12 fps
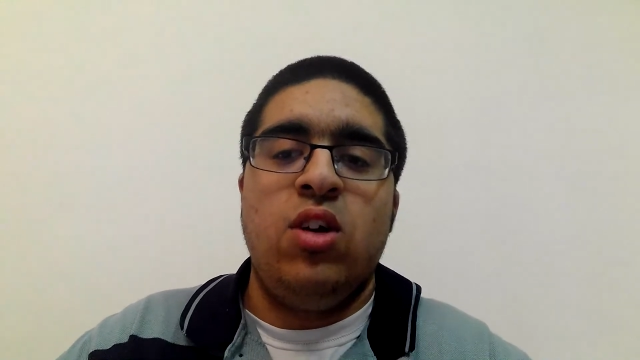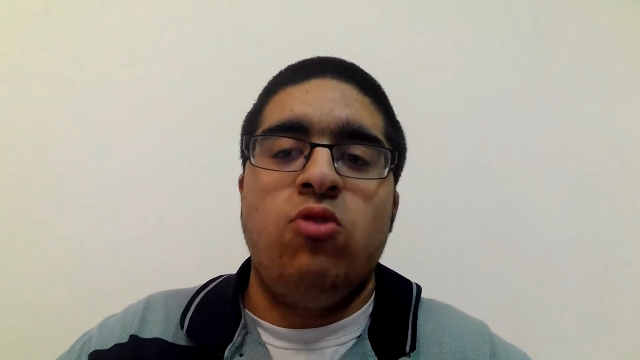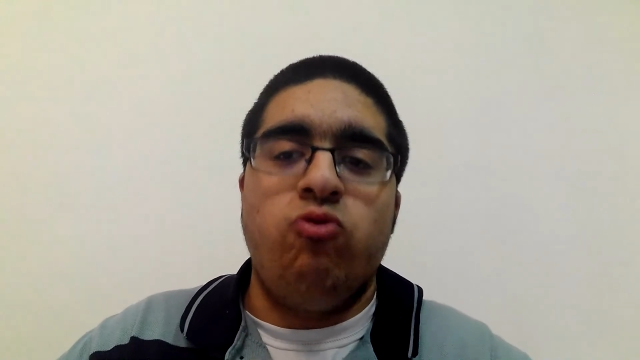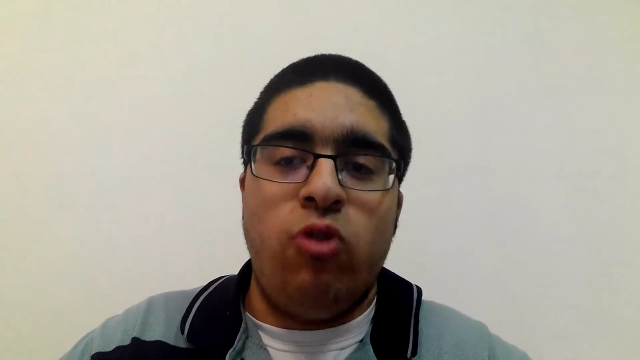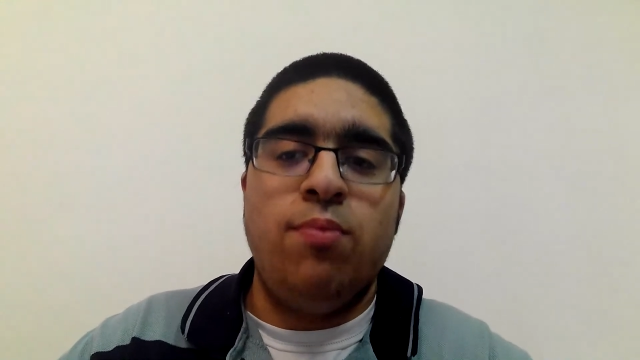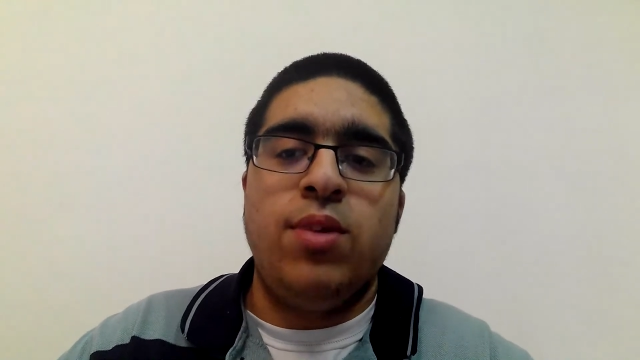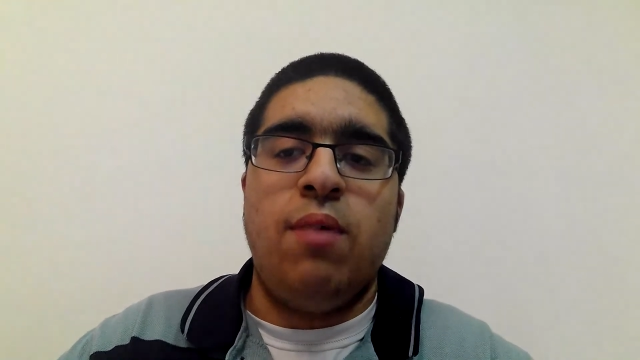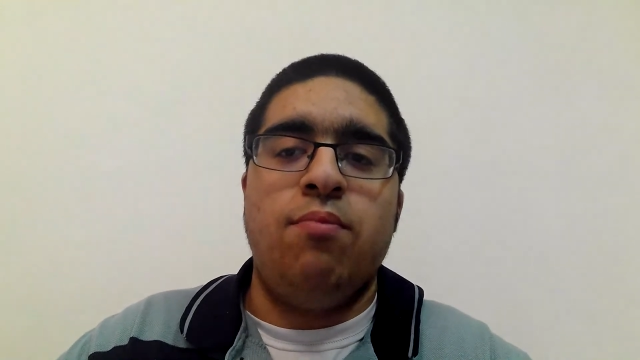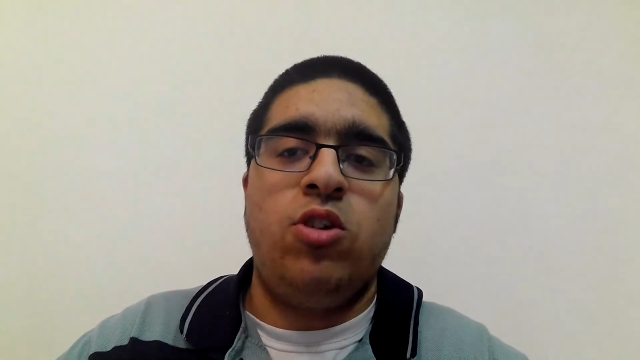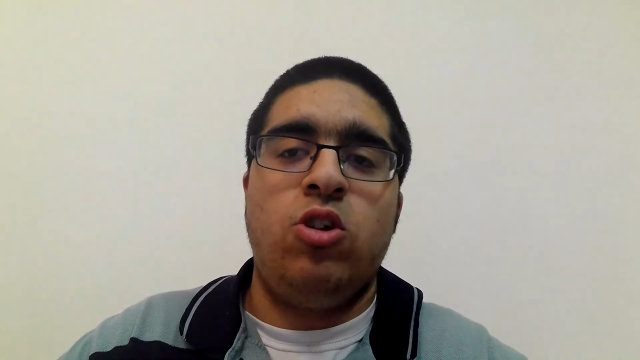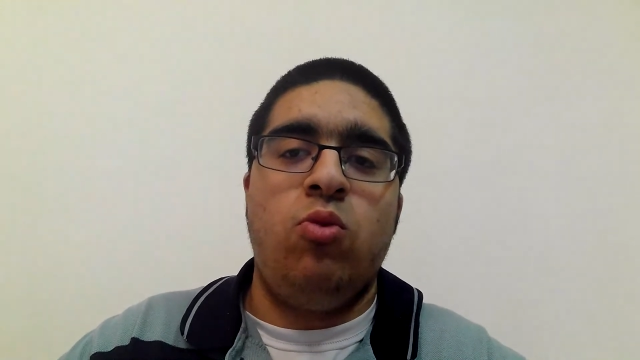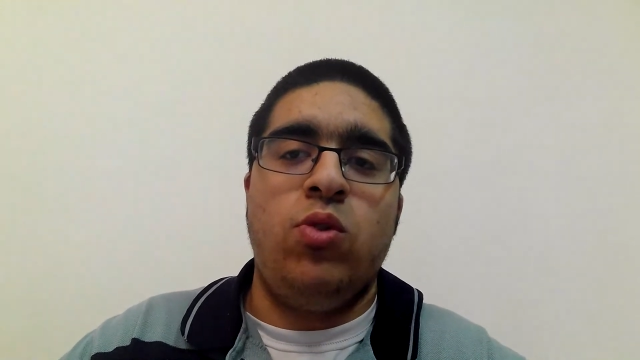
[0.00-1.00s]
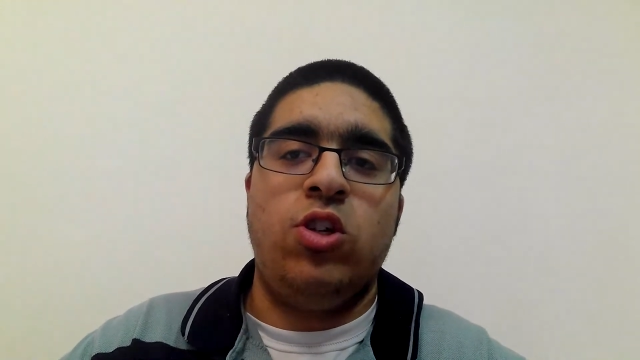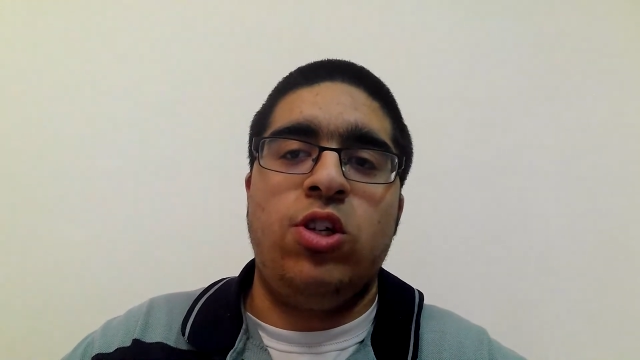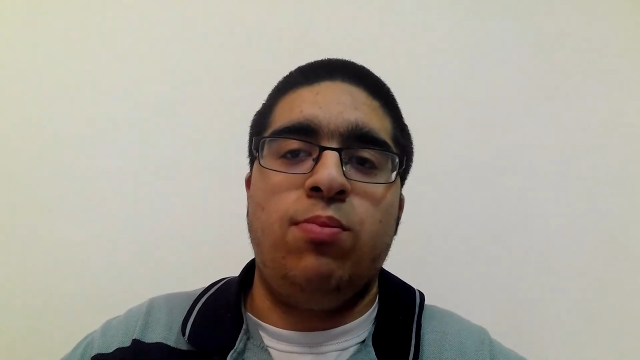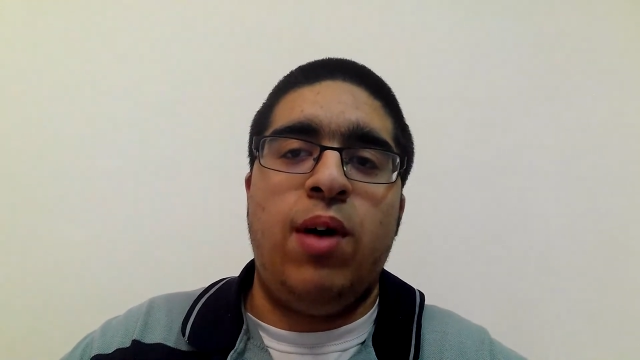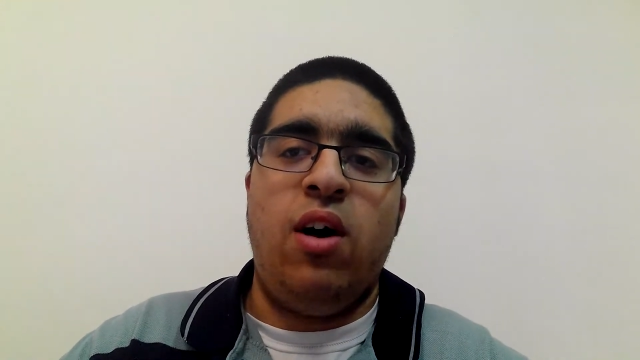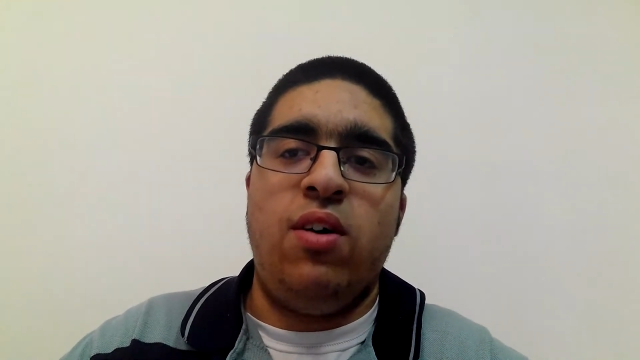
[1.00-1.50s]
room temperature, which is
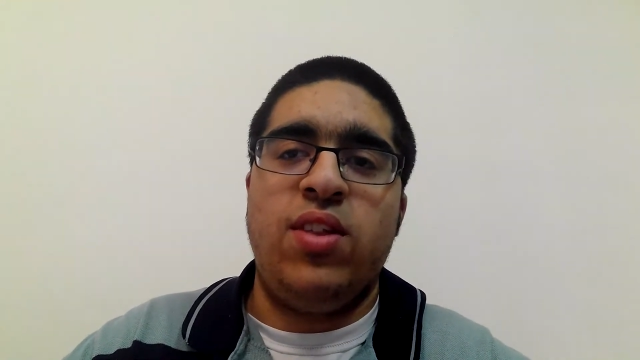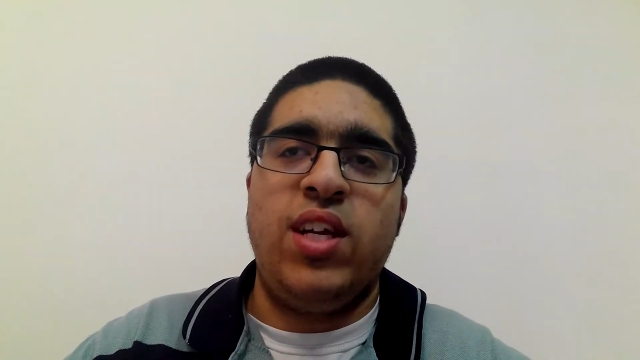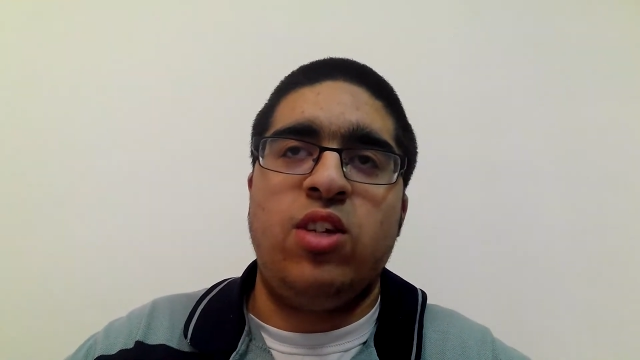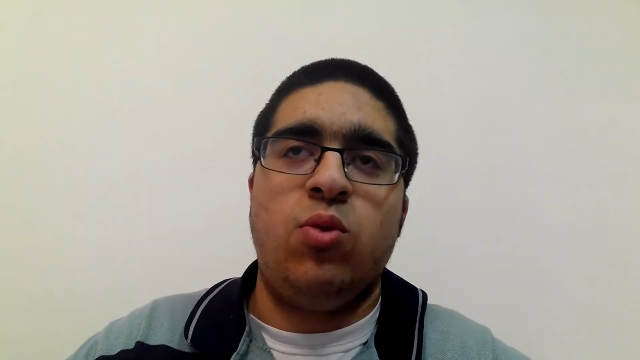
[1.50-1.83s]
about, I think,